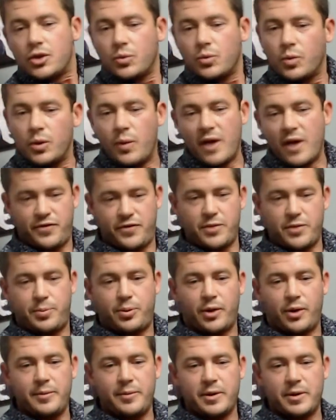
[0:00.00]
We went for the
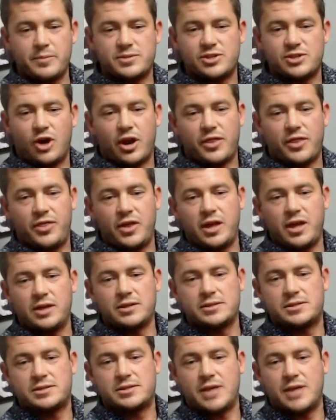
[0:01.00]
premium side of
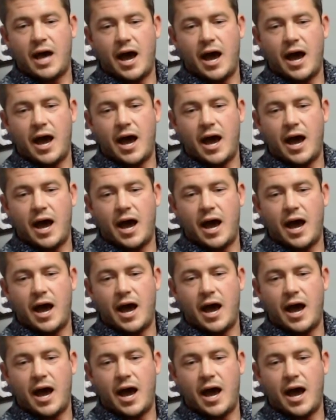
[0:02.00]
things.